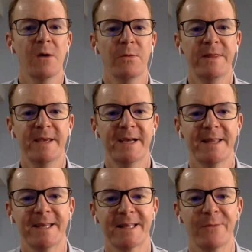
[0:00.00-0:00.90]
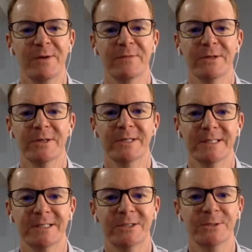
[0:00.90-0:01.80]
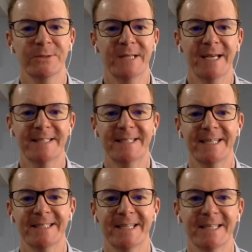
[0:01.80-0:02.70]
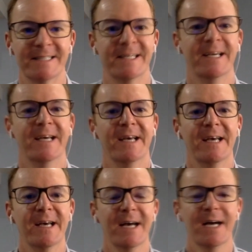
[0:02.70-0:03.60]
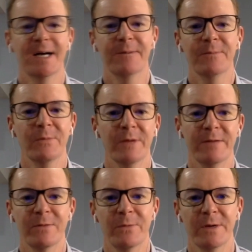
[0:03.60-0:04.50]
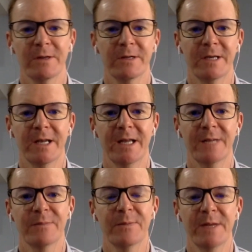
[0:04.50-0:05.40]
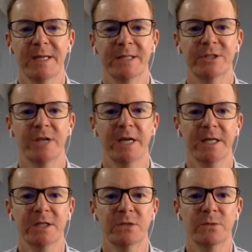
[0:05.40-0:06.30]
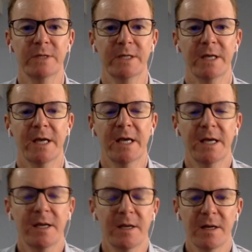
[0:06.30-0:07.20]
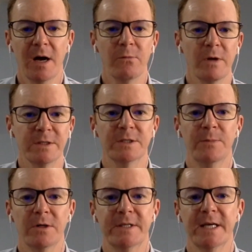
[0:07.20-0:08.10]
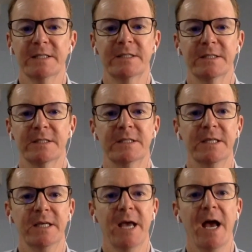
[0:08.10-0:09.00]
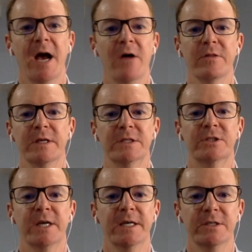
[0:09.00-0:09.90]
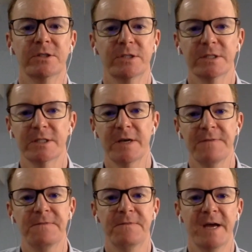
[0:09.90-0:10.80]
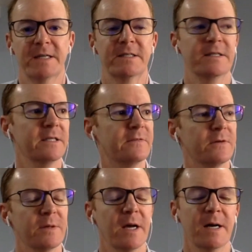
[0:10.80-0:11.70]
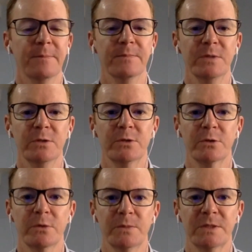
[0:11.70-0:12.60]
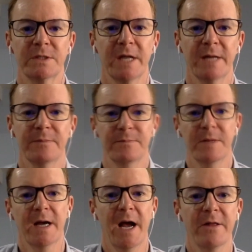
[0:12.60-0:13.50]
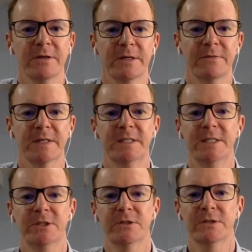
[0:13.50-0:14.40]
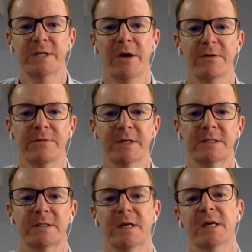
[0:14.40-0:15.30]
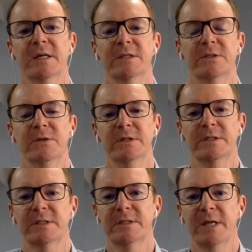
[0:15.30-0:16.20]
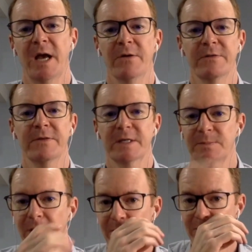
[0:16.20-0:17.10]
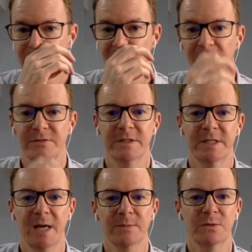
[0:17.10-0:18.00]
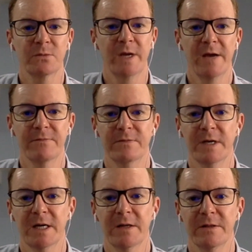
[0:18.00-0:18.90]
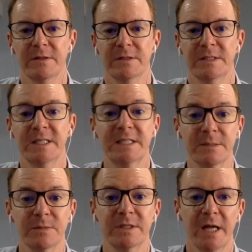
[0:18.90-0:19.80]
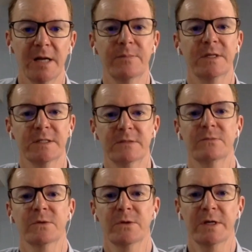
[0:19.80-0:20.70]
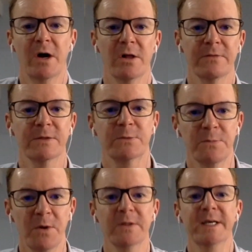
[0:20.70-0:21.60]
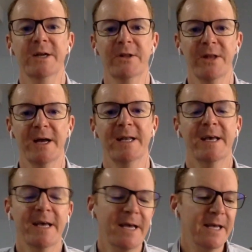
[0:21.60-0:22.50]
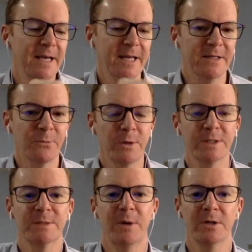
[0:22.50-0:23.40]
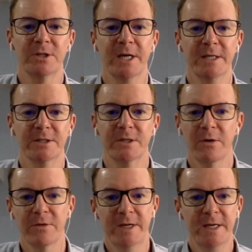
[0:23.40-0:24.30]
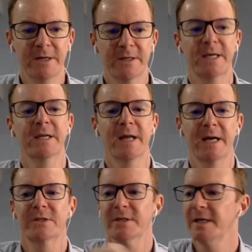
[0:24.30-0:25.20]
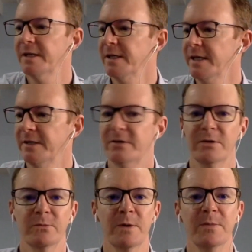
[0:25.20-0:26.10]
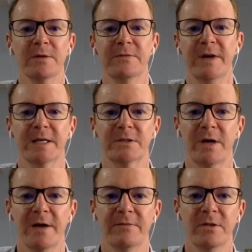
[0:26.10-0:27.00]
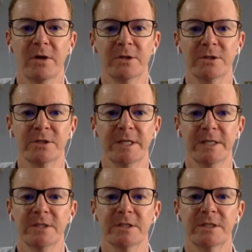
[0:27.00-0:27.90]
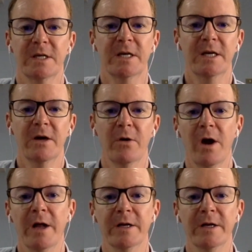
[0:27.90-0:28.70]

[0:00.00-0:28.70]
One thing I think that we have learned is to test, test, test. Um, whenever we're looking at implementing a change, we uh, run small tests to see how these changes affect the different um, user groups, like uh, how it affects teachers, how it affects students, how it affects parents. Oftentimes we have uh, systems set up because we're doing all of this remotely and online. And one small change over here can actually lead to ripple effects or have larger changes or un